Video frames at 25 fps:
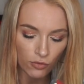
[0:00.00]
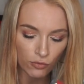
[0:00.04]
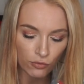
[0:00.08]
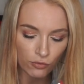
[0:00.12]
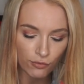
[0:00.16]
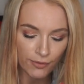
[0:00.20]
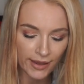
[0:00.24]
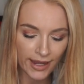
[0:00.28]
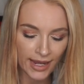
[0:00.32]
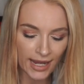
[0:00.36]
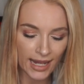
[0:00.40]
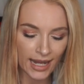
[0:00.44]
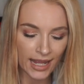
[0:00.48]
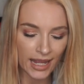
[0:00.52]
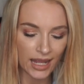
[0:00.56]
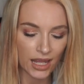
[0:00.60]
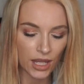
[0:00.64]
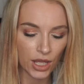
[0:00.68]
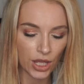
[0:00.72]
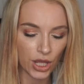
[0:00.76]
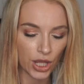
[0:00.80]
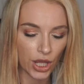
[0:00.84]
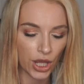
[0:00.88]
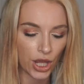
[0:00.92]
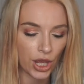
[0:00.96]
really
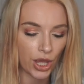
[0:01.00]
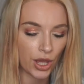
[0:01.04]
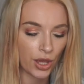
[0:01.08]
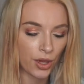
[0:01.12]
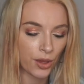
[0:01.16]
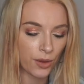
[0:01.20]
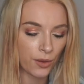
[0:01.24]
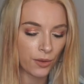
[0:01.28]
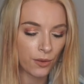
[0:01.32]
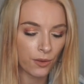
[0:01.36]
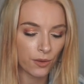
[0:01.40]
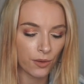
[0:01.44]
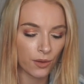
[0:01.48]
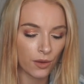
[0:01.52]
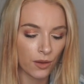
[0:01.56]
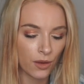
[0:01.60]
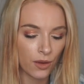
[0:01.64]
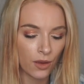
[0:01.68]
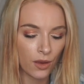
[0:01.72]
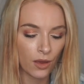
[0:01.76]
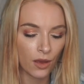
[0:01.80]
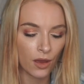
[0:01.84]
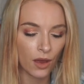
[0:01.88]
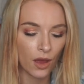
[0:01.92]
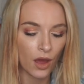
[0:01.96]
cute
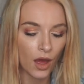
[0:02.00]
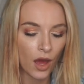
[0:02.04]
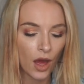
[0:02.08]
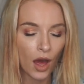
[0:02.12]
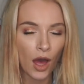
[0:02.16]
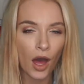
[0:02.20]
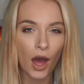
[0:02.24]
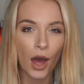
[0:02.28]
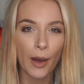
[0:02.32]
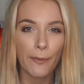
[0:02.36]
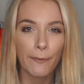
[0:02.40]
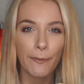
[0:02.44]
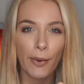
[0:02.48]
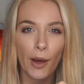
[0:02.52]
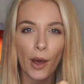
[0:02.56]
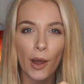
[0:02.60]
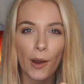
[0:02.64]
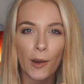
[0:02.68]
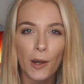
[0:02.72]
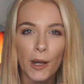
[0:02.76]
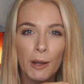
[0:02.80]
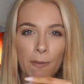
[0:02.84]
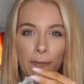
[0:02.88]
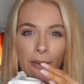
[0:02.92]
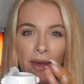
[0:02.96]

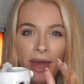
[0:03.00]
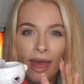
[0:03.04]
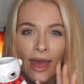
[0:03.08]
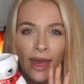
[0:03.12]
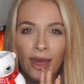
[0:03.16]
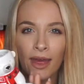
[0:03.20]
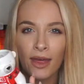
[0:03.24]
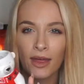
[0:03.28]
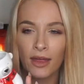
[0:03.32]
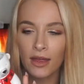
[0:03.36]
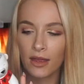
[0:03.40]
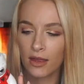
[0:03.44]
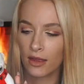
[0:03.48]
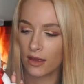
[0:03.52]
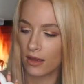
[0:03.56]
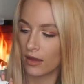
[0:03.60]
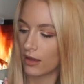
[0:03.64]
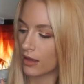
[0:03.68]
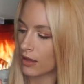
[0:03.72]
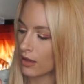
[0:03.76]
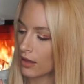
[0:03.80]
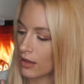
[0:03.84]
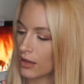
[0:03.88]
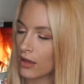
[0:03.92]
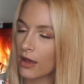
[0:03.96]
polar bear
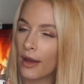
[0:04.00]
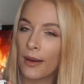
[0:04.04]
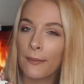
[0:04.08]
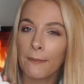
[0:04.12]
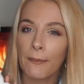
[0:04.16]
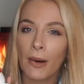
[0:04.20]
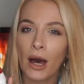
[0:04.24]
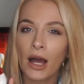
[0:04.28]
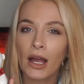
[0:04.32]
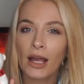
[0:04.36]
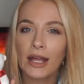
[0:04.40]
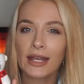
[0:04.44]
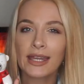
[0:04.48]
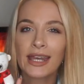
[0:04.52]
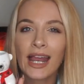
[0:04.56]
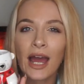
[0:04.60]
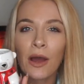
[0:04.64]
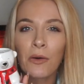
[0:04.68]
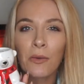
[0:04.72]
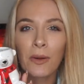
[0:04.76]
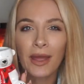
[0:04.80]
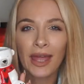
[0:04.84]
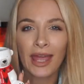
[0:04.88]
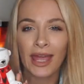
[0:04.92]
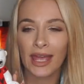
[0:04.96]
mug.
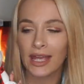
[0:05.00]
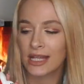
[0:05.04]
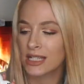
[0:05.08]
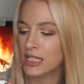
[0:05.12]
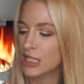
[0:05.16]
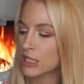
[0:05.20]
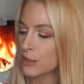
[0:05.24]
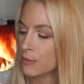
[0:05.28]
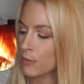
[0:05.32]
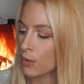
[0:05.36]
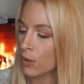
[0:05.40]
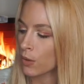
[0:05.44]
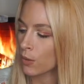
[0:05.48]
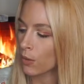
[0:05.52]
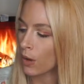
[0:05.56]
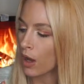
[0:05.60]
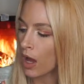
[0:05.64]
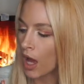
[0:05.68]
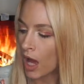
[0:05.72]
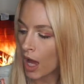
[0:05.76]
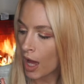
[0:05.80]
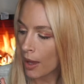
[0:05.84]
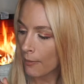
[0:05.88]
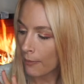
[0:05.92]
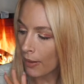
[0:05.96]
Now it is small,
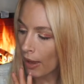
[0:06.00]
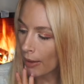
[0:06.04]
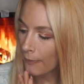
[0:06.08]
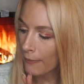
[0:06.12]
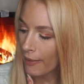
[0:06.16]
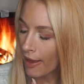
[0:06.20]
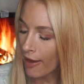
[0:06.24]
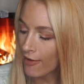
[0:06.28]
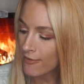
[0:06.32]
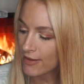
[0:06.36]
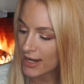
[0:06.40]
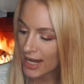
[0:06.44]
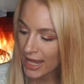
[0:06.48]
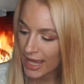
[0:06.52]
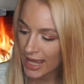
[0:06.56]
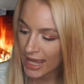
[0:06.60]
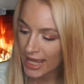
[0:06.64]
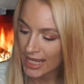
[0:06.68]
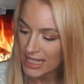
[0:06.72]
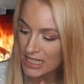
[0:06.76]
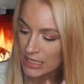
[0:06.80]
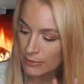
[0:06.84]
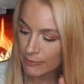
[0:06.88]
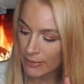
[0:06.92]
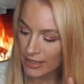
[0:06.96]
but apparently
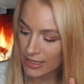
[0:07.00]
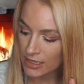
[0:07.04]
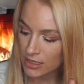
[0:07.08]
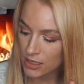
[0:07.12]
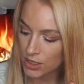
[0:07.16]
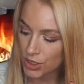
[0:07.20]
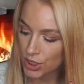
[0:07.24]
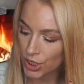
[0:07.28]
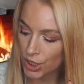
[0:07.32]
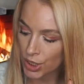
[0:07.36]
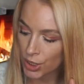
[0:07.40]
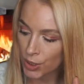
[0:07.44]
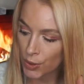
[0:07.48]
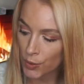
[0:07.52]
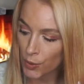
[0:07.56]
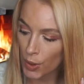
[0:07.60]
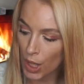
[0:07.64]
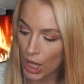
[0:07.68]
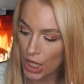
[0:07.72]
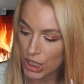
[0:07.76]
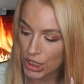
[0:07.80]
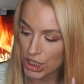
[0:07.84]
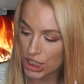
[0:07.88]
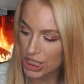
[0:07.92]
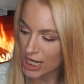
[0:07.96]
it's meant to
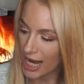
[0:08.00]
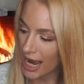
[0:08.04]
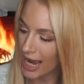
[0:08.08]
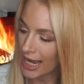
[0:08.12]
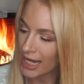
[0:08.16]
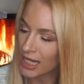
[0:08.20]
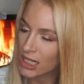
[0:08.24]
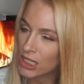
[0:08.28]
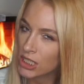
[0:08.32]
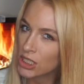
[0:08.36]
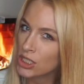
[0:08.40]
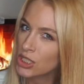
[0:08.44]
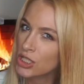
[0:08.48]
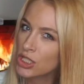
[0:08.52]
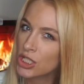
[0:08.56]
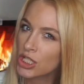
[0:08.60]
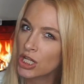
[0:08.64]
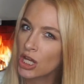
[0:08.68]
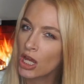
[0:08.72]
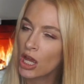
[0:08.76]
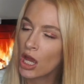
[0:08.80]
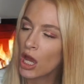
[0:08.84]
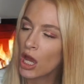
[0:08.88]
change